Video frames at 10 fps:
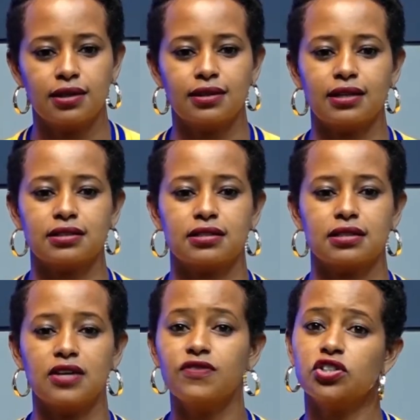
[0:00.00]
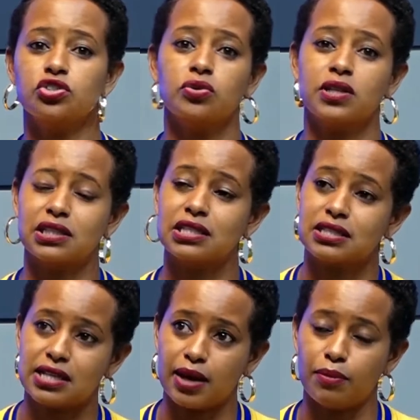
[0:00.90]
that even during
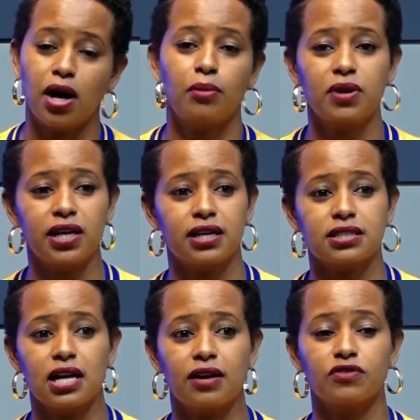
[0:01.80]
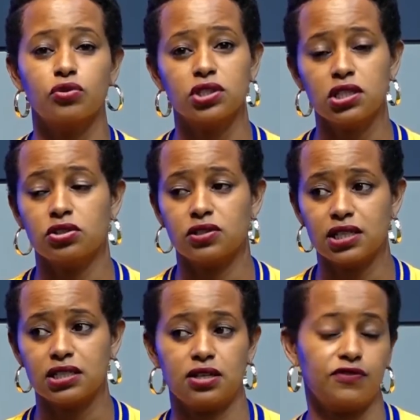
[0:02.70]
this time, our players have continued
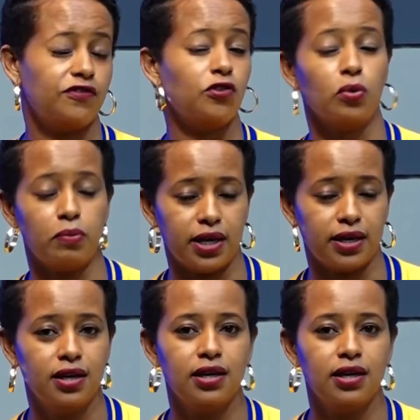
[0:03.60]
getting full pay.